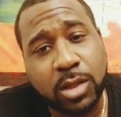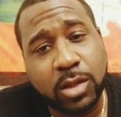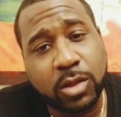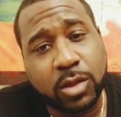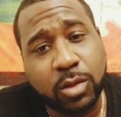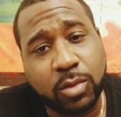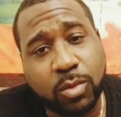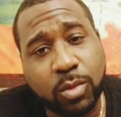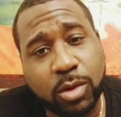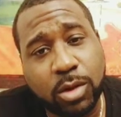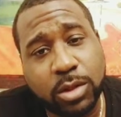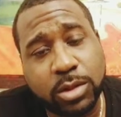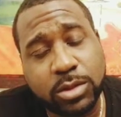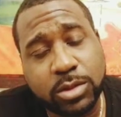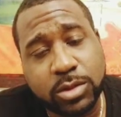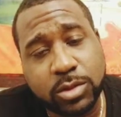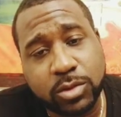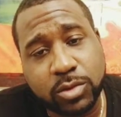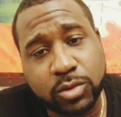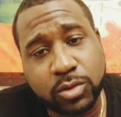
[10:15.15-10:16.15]
You want
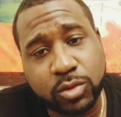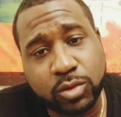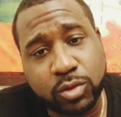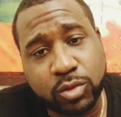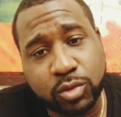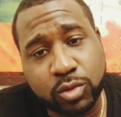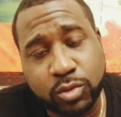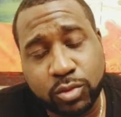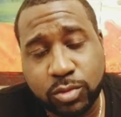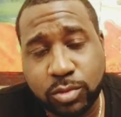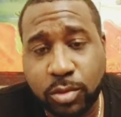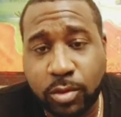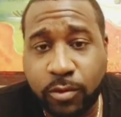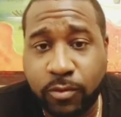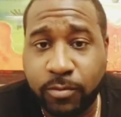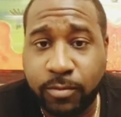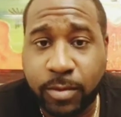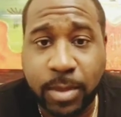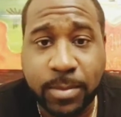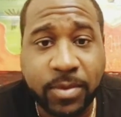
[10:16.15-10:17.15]
to
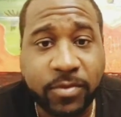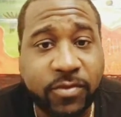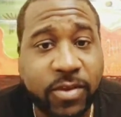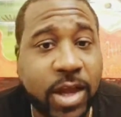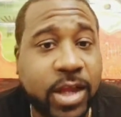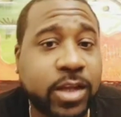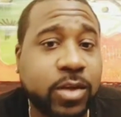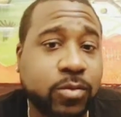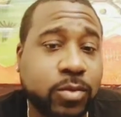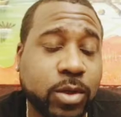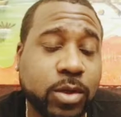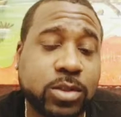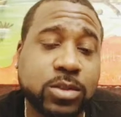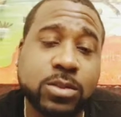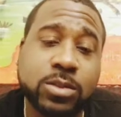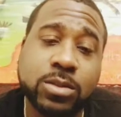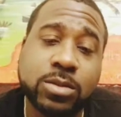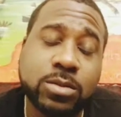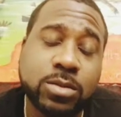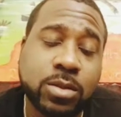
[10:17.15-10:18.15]
maybe find a
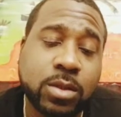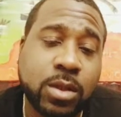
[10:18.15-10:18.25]
realtor